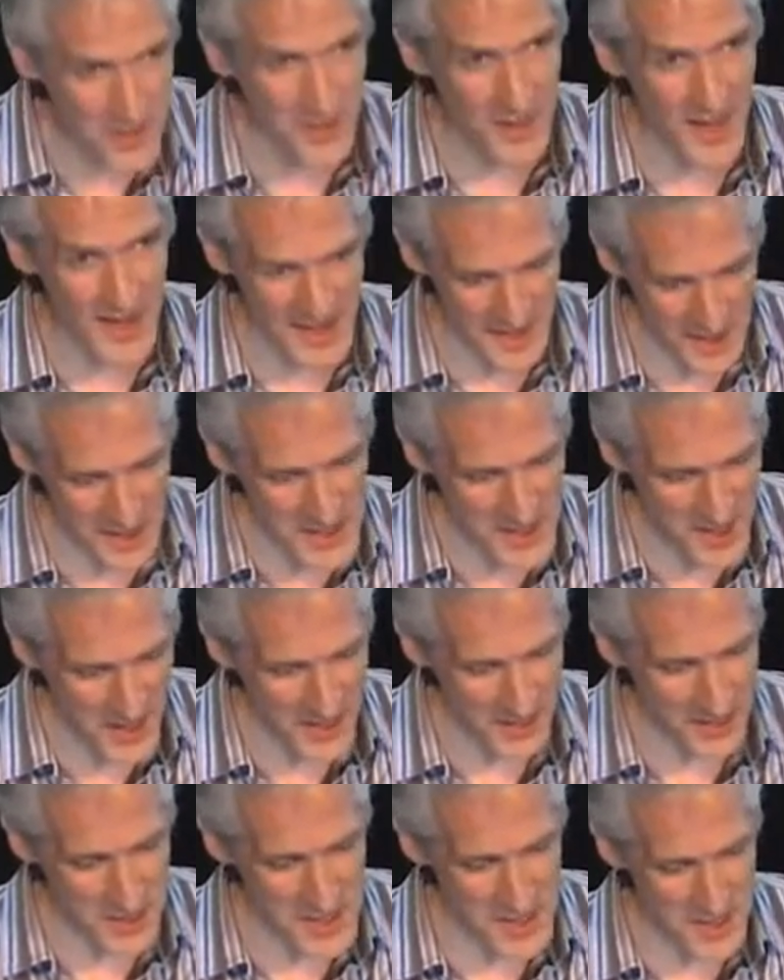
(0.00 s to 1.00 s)
rely
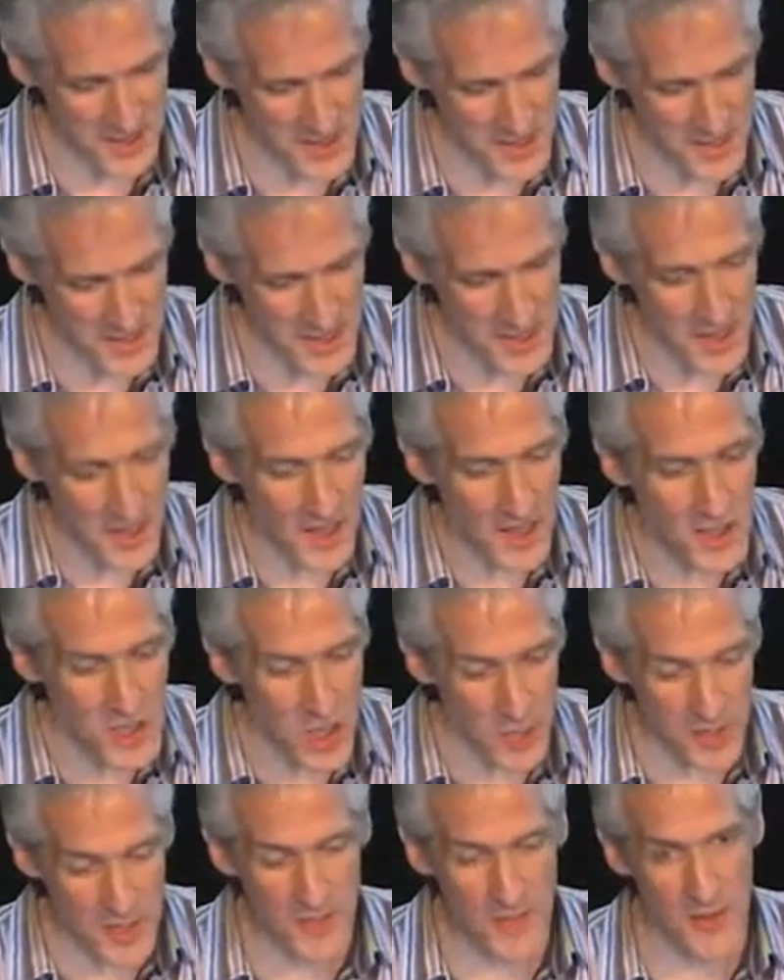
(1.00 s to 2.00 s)
entirely on serendipity. A
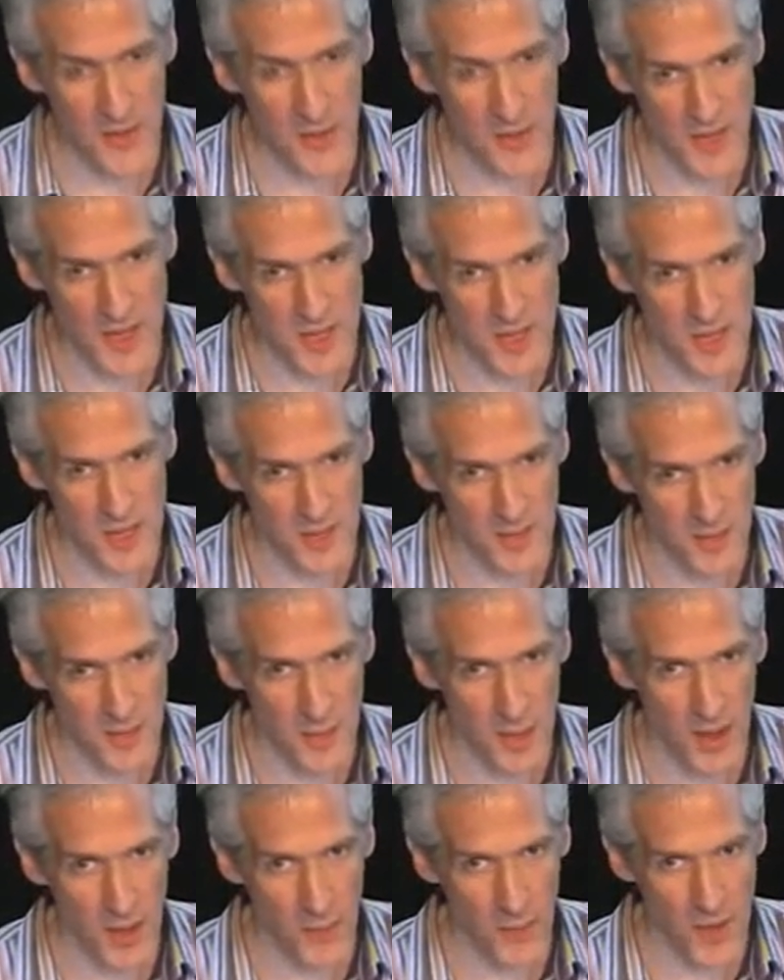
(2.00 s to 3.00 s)
job interview question.
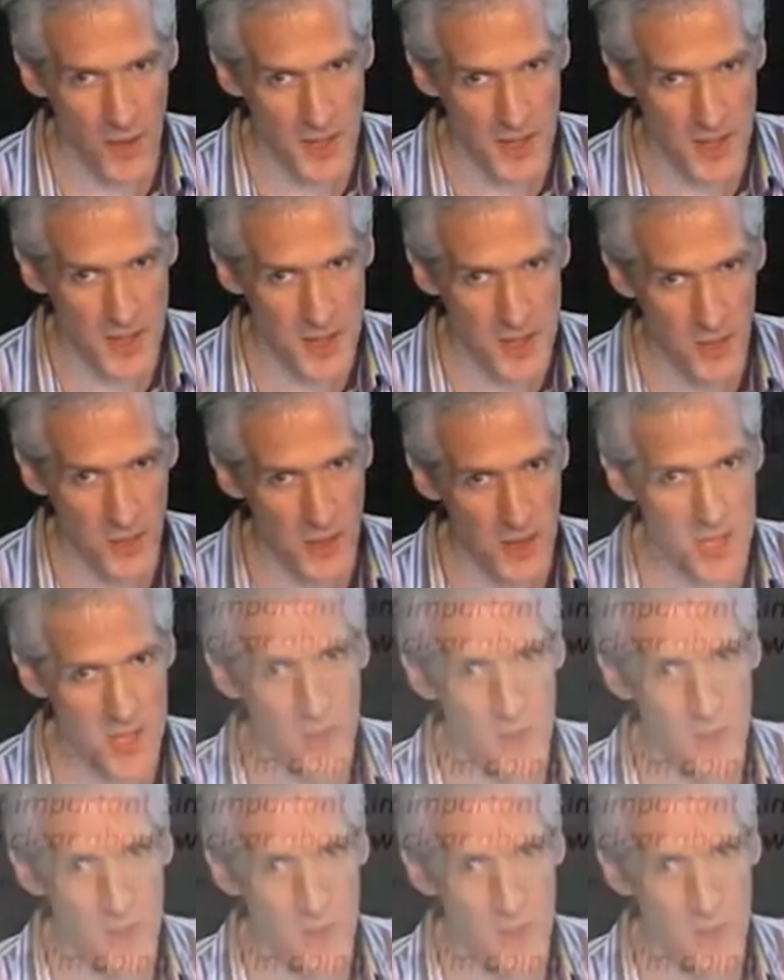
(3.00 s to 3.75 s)
Part one is, what is the